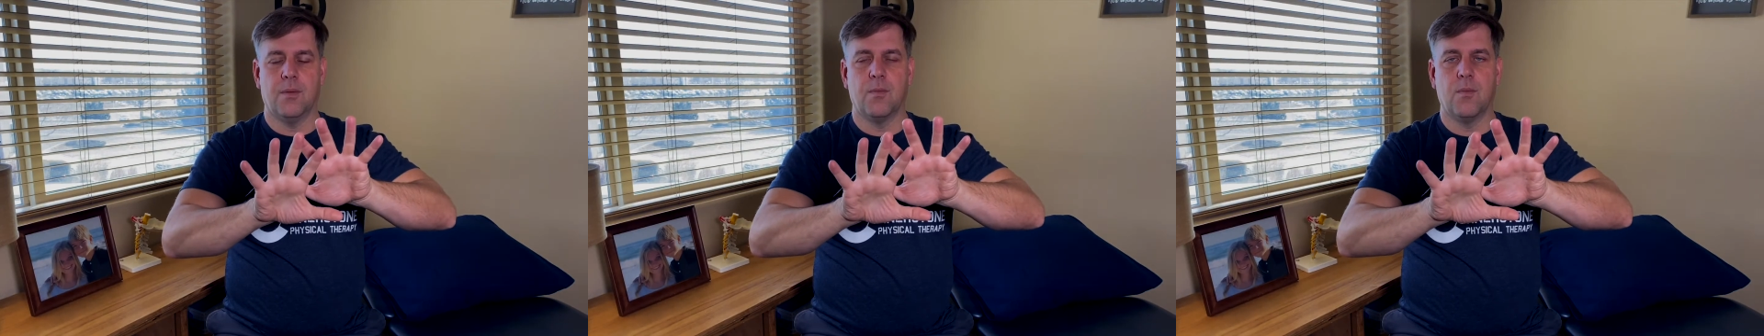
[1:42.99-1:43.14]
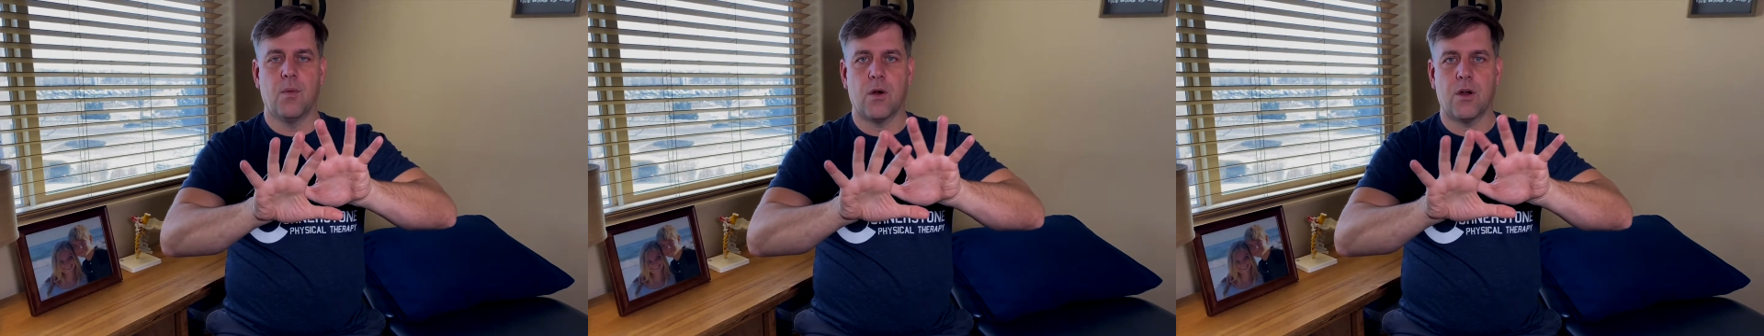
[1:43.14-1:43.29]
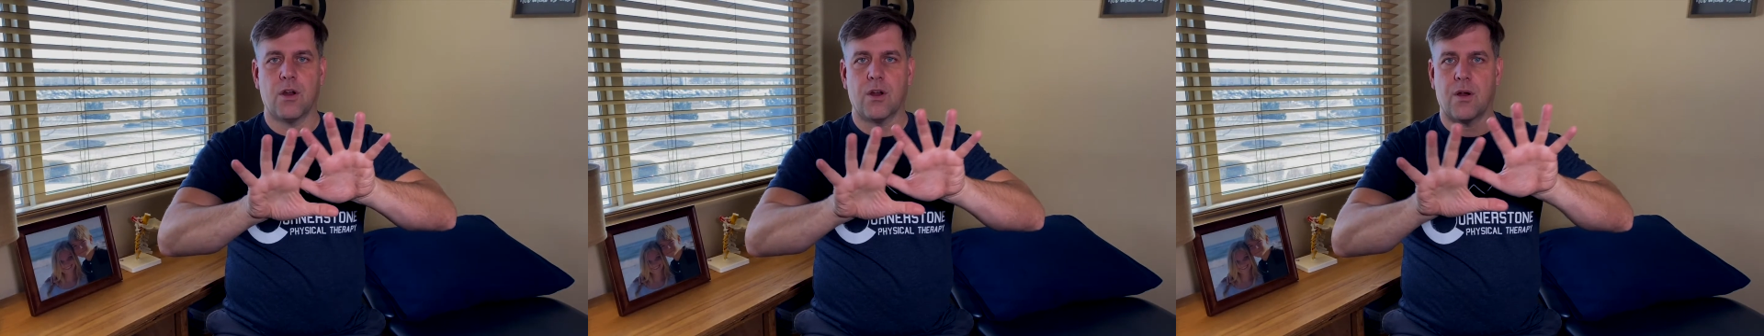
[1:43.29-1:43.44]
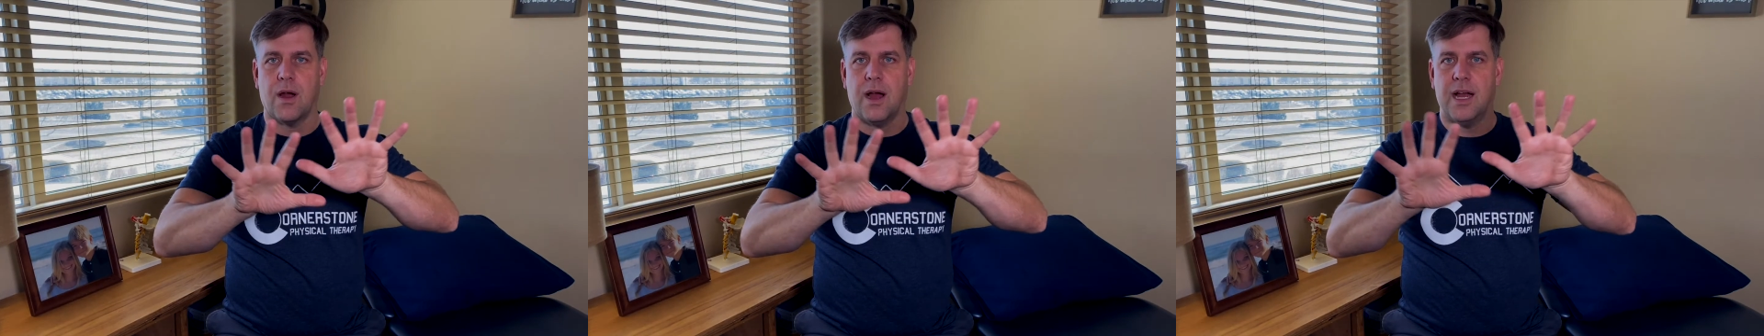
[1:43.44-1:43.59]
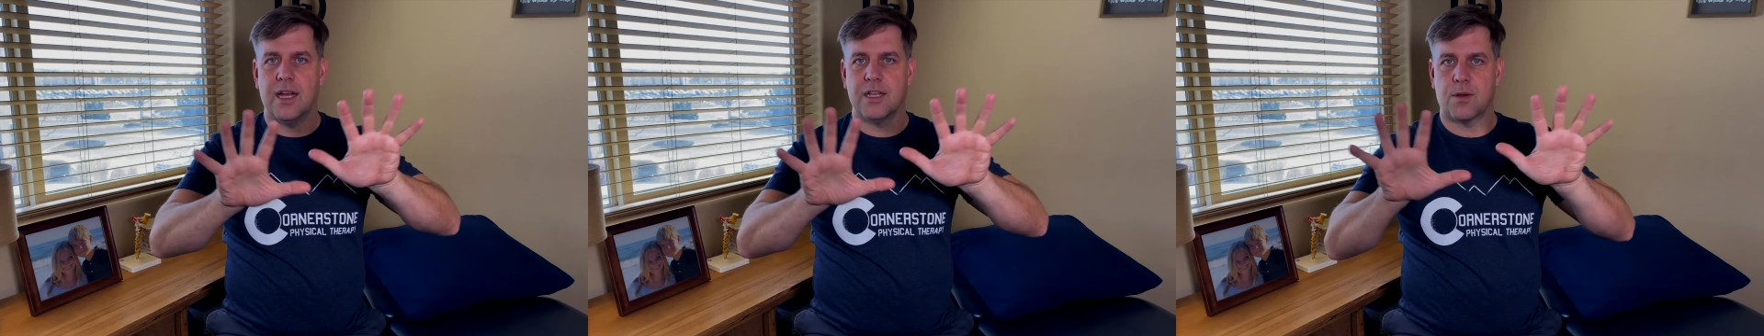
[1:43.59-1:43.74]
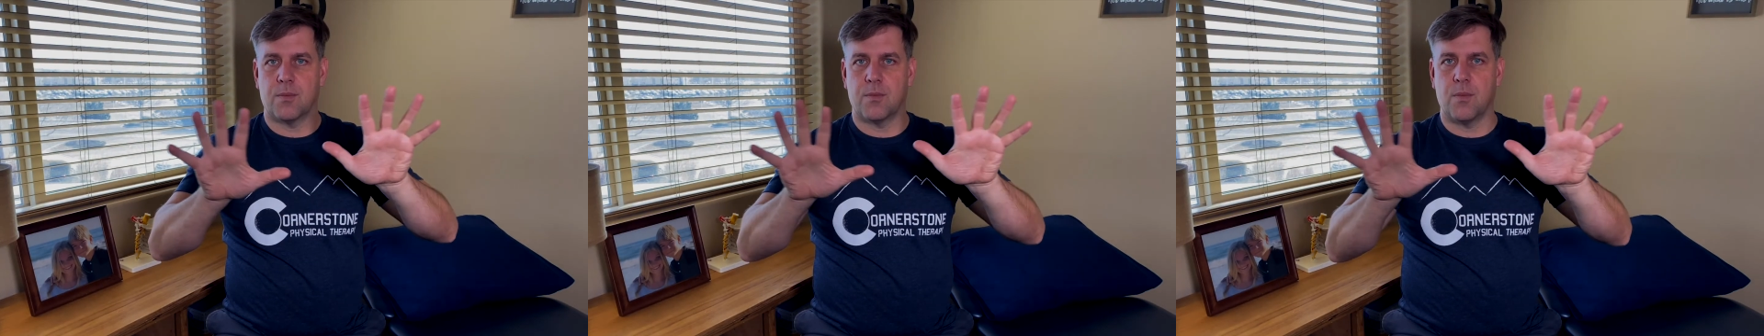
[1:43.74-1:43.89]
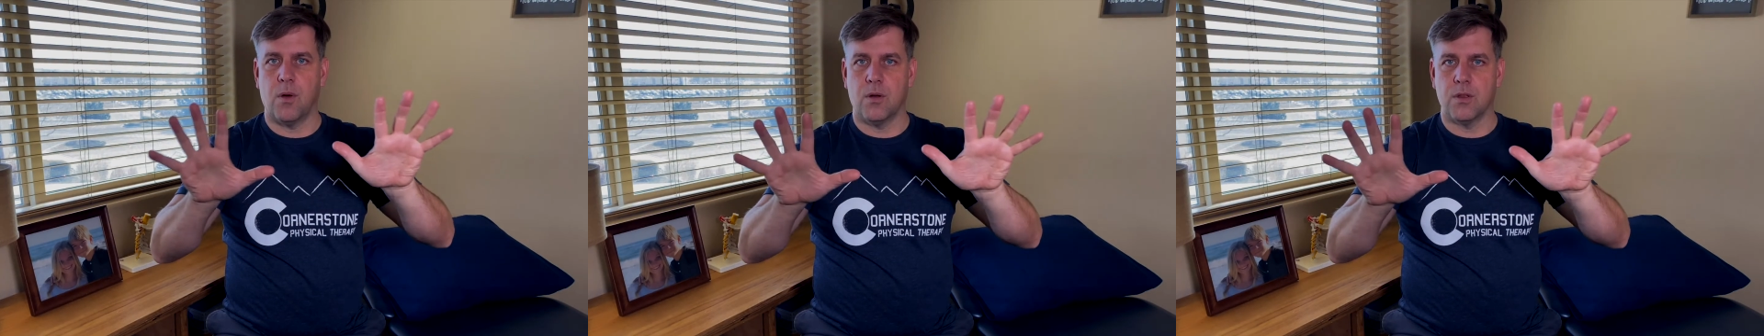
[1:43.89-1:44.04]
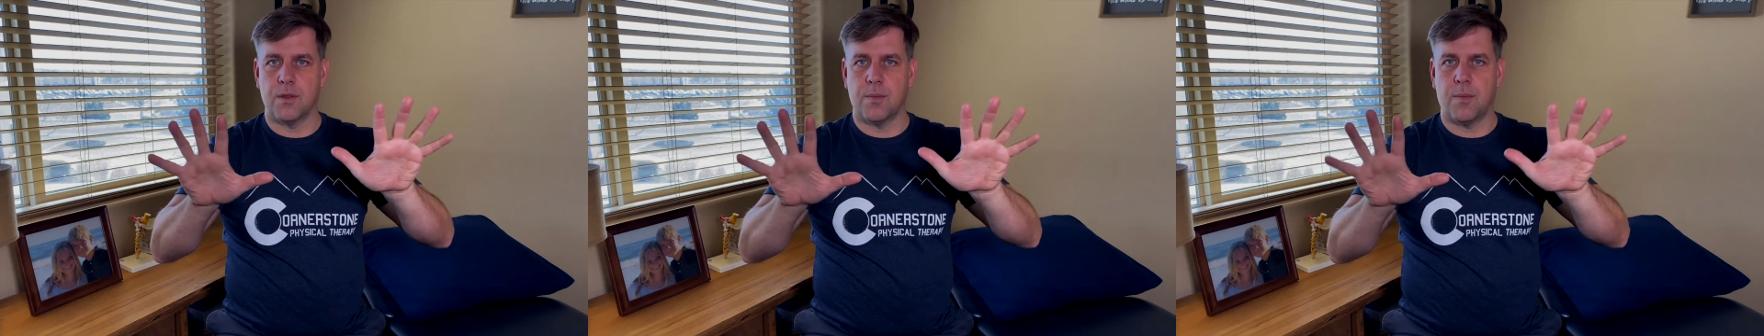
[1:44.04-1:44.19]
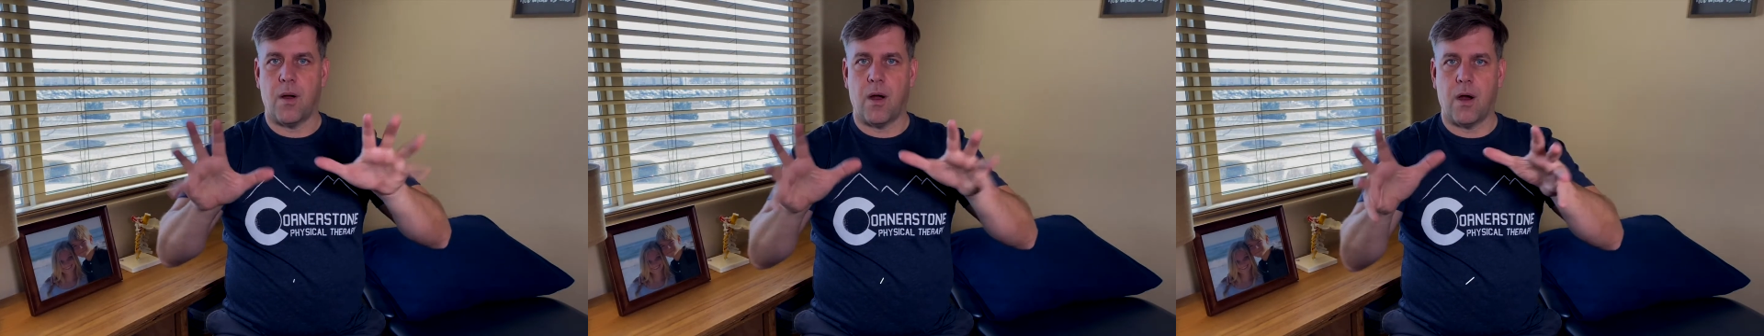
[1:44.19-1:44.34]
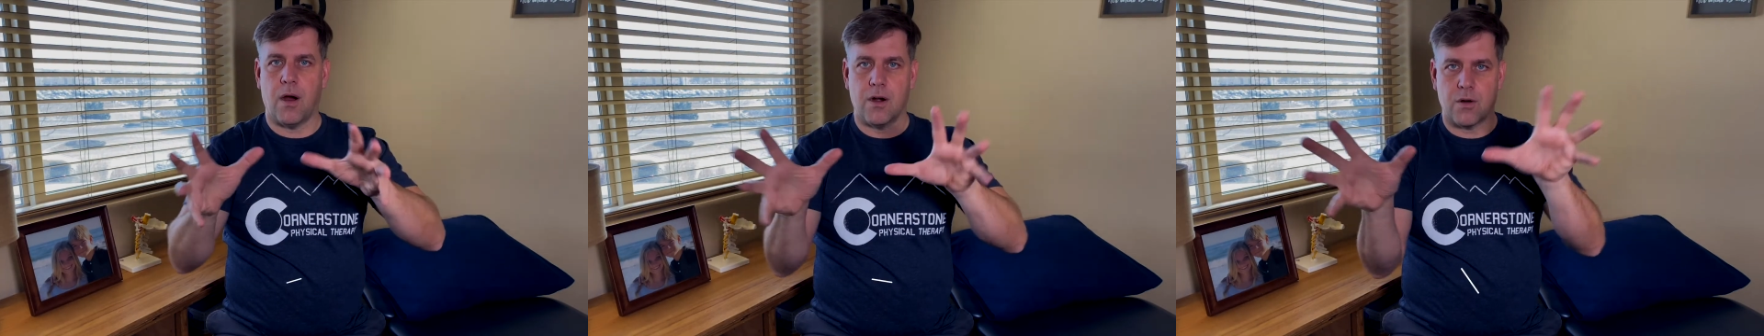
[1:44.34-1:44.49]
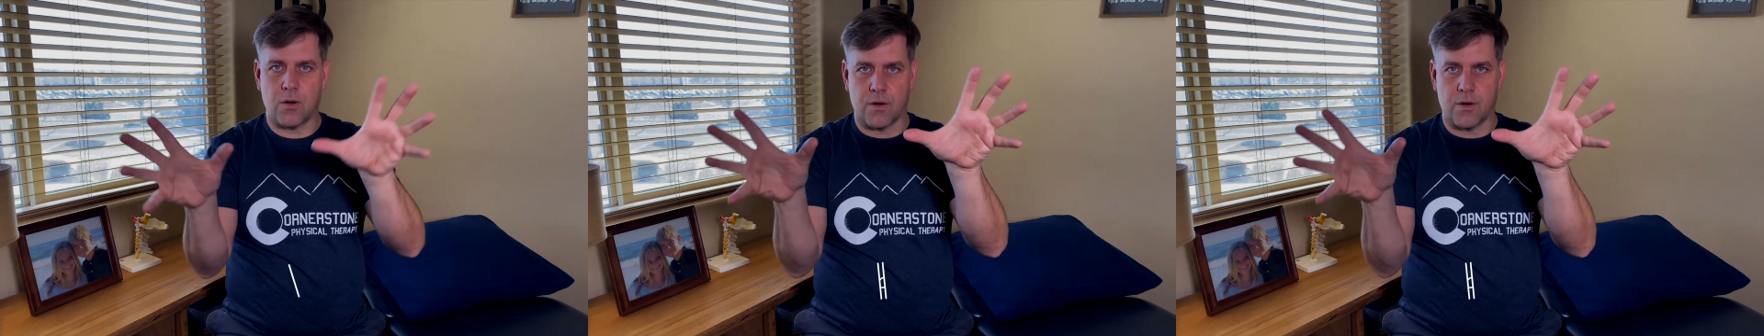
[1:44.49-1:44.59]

the more your eyes are pulled apart,